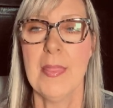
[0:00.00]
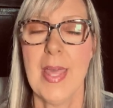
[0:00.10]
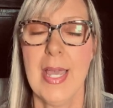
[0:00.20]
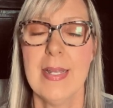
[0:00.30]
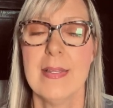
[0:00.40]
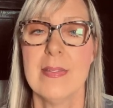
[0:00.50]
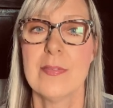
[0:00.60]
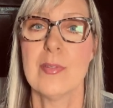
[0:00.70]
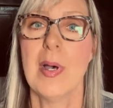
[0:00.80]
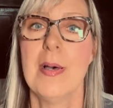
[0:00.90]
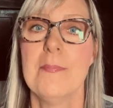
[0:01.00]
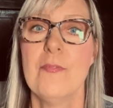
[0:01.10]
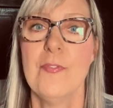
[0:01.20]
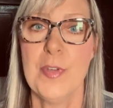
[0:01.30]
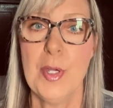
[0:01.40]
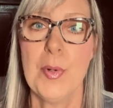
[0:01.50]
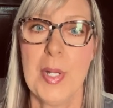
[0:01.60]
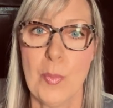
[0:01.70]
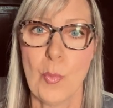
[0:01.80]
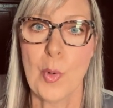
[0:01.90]
that is fear
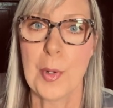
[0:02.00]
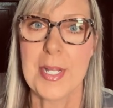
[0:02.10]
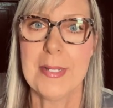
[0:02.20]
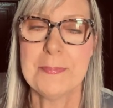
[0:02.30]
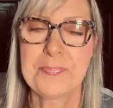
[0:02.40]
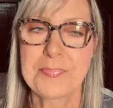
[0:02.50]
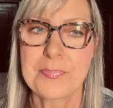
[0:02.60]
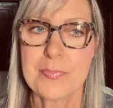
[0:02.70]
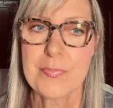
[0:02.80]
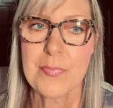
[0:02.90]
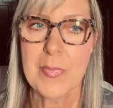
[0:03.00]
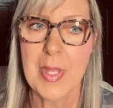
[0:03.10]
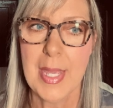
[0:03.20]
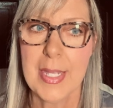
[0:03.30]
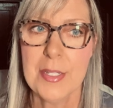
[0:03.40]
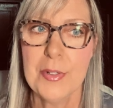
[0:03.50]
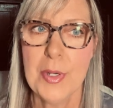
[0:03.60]
and worry. And